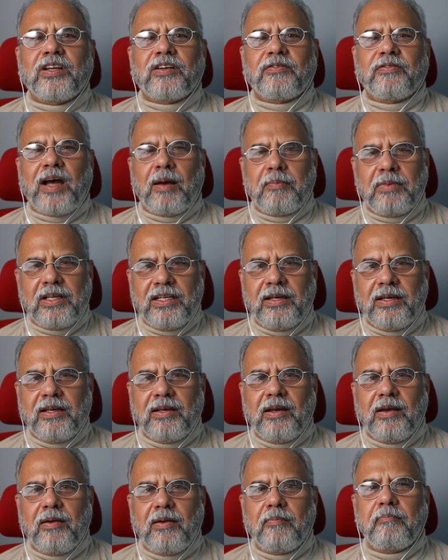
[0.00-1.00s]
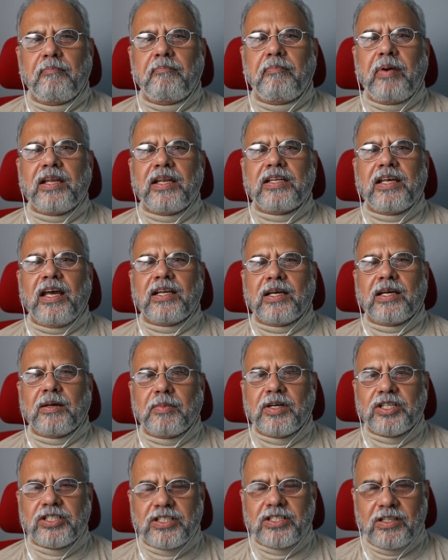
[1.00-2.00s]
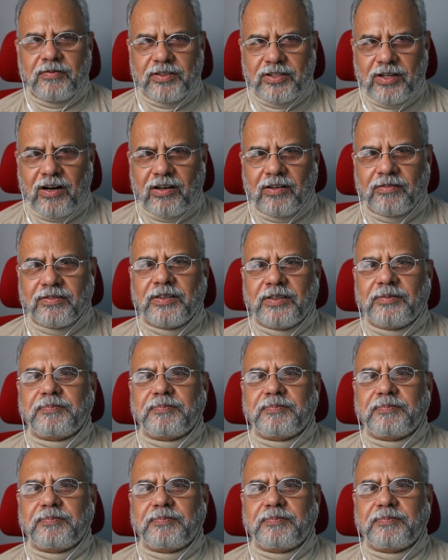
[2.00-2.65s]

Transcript: family, pet, and commercial photographer,